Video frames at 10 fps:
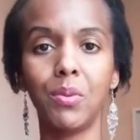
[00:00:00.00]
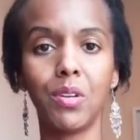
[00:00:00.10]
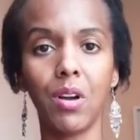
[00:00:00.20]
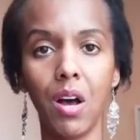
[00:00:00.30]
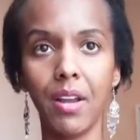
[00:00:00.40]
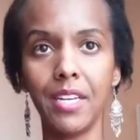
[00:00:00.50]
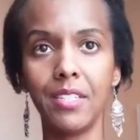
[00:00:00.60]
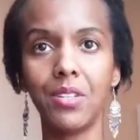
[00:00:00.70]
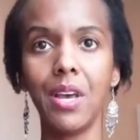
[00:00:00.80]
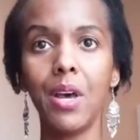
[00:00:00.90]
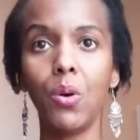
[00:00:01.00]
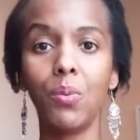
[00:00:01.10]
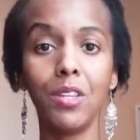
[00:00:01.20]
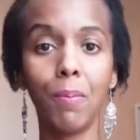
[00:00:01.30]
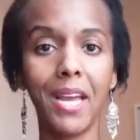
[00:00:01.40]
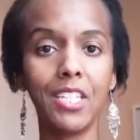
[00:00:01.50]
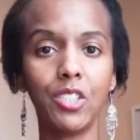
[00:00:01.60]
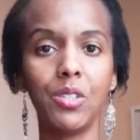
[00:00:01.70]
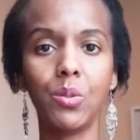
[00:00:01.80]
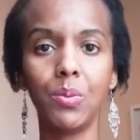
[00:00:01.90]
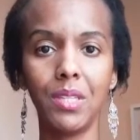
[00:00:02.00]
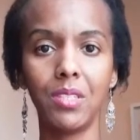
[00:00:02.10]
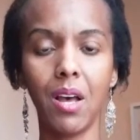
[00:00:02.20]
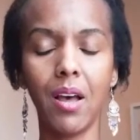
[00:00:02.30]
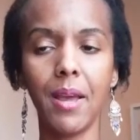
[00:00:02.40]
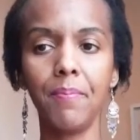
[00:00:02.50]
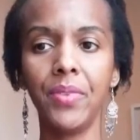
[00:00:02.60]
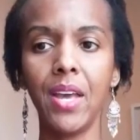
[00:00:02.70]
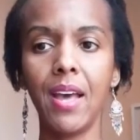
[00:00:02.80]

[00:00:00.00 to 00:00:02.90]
with our audience, with patience, with time,